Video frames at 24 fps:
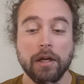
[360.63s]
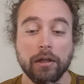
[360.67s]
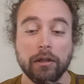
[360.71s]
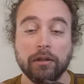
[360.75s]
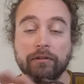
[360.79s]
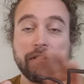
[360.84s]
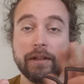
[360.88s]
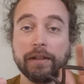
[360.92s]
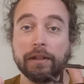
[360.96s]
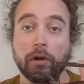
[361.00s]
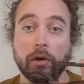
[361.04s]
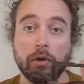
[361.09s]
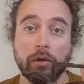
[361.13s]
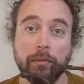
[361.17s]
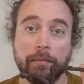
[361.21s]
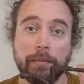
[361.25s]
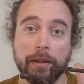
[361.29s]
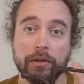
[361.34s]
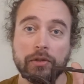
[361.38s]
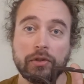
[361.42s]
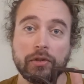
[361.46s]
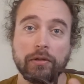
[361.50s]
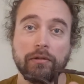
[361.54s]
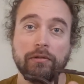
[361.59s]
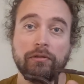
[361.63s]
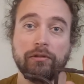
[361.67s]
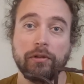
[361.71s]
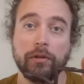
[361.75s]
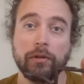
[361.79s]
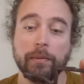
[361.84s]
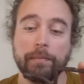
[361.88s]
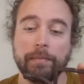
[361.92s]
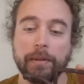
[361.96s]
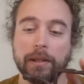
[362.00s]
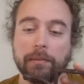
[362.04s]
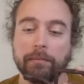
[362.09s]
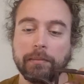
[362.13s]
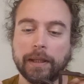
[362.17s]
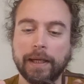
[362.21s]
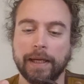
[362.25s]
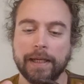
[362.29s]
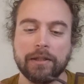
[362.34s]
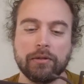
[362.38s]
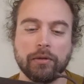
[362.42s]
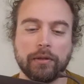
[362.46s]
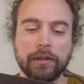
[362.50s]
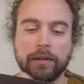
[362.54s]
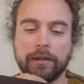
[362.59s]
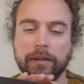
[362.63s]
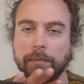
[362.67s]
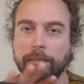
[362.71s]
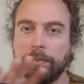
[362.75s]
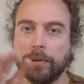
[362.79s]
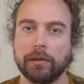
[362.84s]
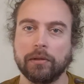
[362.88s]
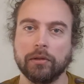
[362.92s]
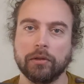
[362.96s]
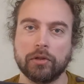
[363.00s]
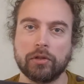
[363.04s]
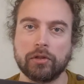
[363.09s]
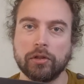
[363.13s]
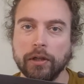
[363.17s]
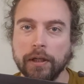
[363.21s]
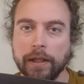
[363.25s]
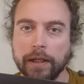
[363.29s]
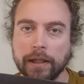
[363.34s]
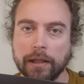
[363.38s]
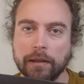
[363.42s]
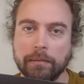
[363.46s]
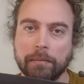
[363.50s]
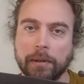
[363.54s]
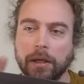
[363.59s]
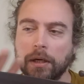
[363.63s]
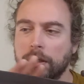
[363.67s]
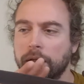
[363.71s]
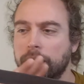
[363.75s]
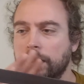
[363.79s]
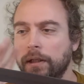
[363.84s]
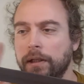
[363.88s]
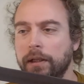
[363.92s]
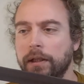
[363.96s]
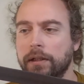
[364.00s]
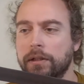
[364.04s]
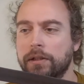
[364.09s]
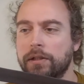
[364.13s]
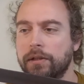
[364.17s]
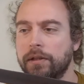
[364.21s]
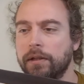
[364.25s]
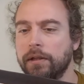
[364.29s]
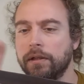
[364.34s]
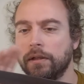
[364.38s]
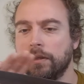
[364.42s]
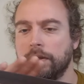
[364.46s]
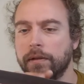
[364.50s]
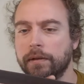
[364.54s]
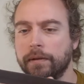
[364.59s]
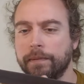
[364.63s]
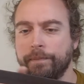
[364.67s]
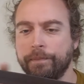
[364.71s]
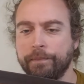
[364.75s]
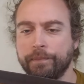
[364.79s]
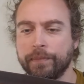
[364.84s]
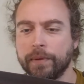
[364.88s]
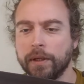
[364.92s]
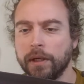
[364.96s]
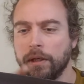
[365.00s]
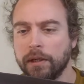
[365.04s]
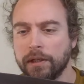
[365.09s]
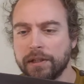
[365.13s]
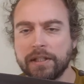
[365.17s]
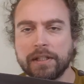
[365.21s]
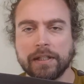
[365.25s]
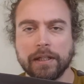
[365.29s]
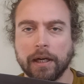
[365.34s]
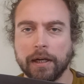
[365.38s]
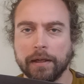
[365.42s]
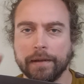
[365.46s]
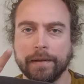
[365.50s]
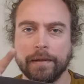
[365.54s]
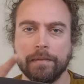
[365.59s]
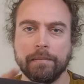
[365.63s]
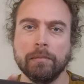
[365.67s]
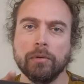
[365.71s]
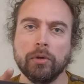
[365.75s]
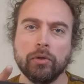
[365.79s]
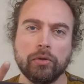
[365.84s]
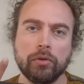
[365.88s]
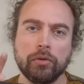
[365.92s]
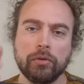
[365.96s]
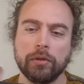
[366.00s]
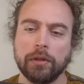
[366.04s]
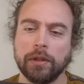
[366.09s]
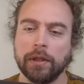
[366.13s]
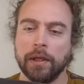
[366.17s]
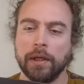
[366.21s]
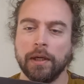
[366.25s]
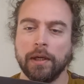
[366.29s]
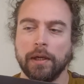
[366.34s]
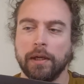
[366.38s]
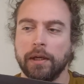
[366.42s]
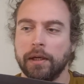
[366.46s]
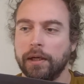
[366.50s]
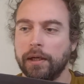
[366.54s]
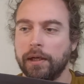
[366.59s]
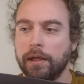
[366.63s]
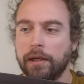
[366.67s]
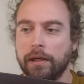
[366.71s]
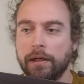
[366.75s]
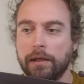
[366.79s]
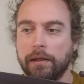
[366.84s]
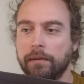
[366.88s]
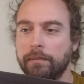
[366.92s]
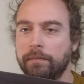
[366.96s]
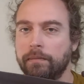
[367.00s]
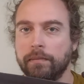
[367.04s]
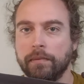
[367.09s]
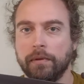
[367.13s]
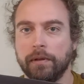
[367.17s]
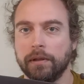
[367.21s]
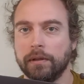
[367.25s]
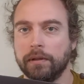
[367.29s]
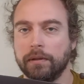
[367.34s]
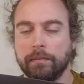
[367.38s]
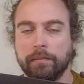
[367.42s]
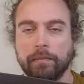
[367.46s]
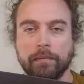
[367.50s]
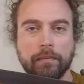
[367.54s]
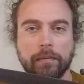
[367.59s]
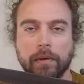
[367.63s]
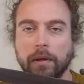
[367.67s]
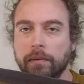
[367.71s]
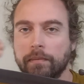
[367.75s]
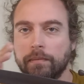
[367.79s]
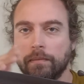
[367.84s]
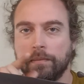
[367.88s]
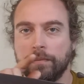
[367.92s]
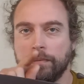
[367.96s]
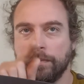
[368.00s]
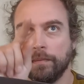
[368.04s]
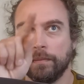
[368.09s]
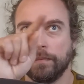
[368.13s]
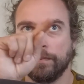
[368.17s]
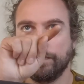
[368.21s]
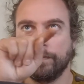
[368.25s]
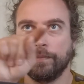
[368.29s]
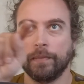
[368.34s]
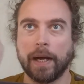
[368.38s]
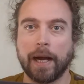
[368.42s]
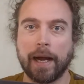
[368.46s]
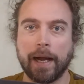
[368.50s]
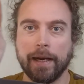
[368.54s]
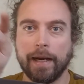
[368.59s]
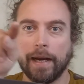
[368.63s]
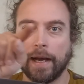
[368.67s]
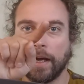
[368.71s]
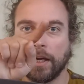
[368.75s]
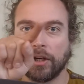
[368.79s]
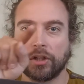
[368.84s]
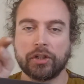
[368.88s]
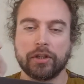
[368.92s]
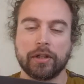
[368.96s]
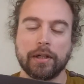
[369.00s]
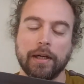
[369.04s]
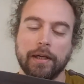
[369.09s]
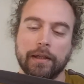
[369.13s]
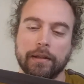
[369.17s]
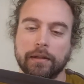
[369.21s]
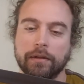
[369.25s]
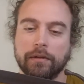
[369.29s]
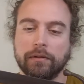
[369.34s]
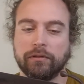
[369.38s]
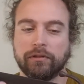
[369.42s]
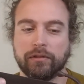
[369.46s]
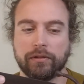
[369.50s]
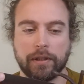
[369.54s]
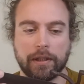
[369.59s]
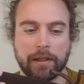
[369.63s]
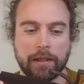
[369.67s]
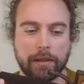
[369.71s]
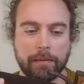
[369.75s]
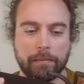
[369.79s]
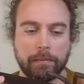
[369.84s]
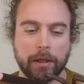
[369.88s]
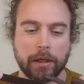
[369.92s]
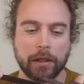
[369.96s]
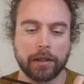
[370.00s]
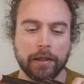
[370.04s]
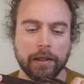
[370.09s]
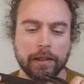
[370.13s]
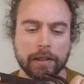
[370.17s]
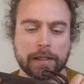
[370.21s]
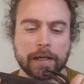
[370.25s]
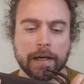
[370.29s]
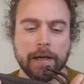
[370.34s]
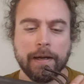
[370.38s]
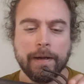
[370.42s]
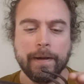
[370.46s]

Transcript: you'll find a whole bunch of European blades with the typical Sulingen markings, the sun and moon, the eyelash kind of markings.